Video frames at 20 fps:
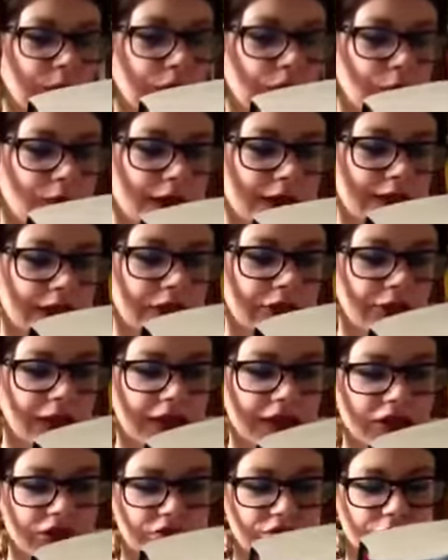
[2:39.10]
Rescue
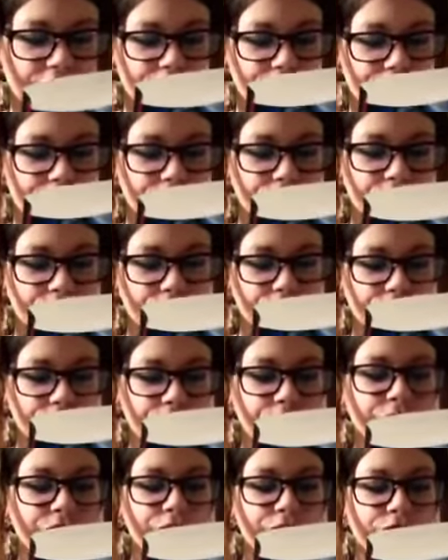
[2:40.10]
Angel from a
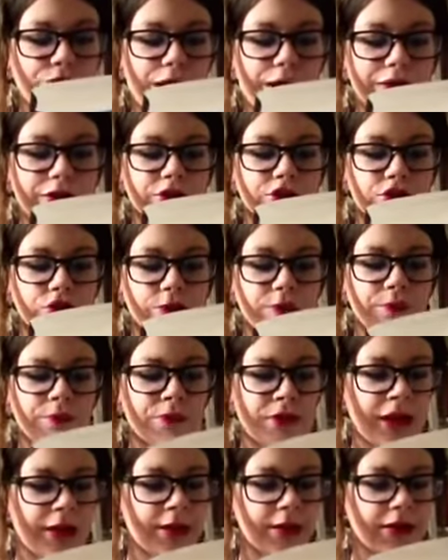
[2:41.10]
crew of whack-job
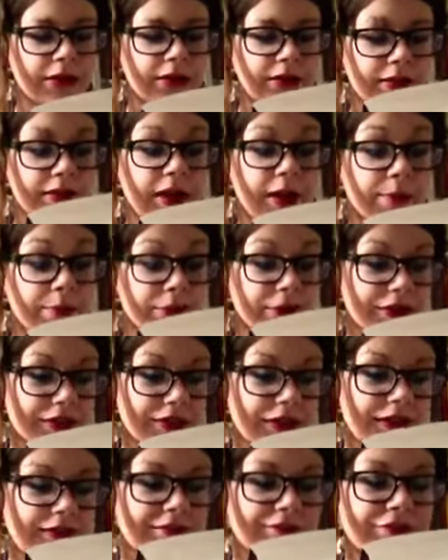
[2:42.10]

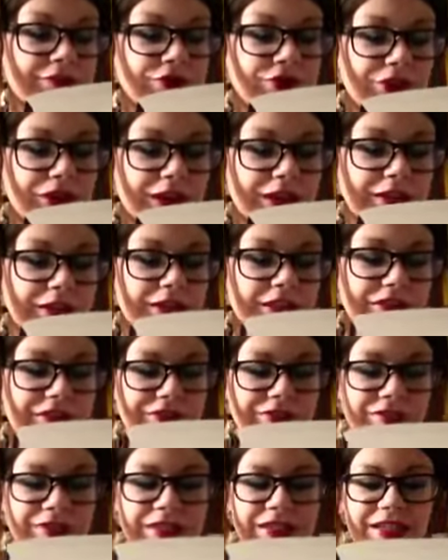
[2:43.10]
kidnappers, infiltrate a
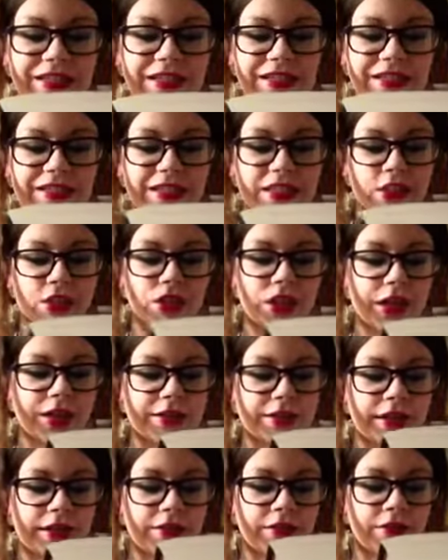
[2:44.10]
secret facility to track
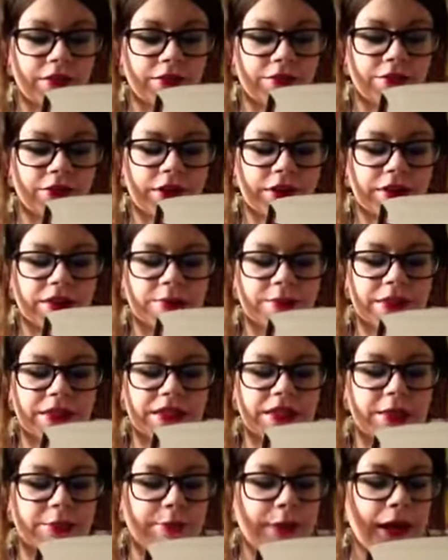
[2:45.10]
down her friend's
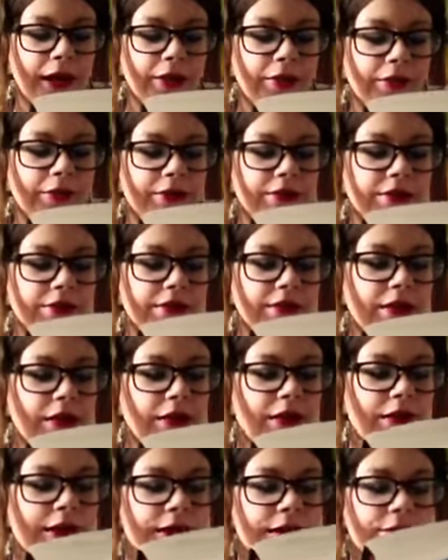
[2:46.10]
missing parents,
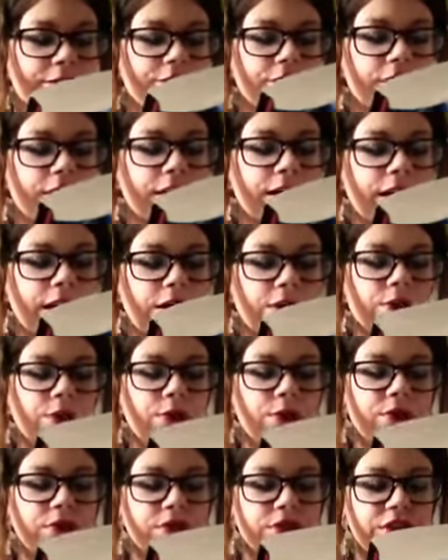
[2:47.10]
figure out
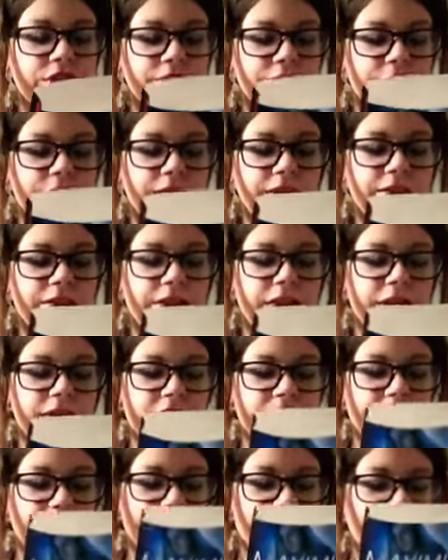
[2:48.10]
what she really
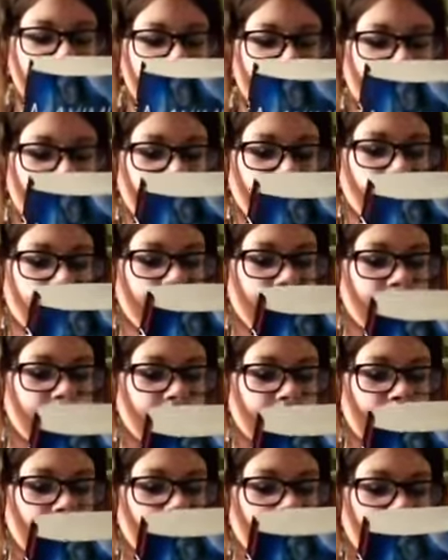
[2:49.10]
thinks about Fang,
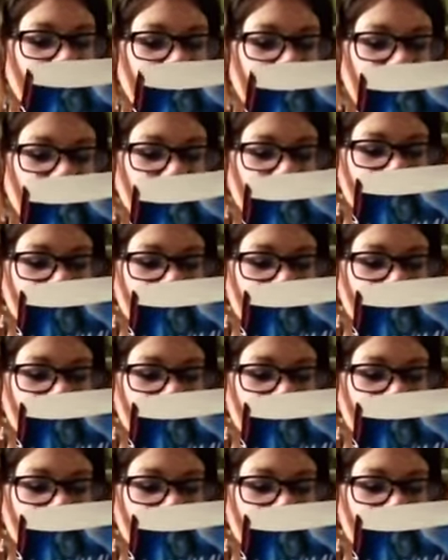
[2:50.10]
get